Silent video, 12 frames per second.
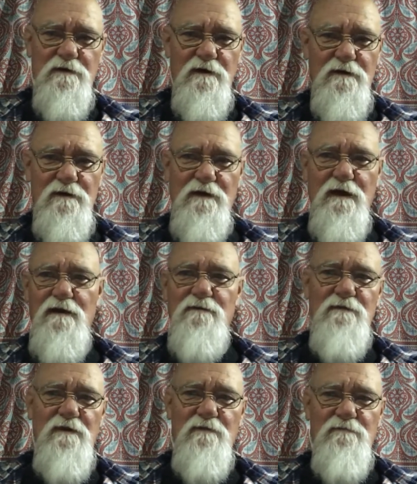And yeah,
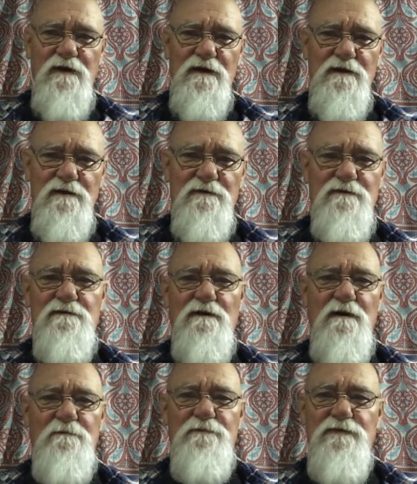Mick is
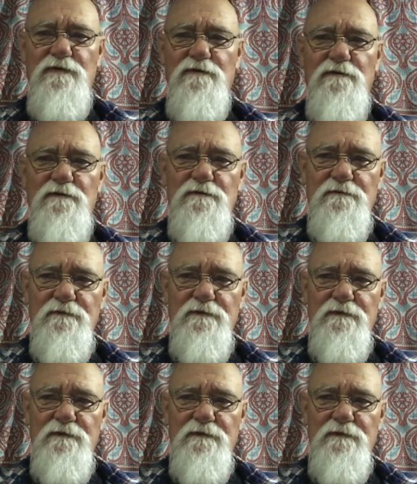up too.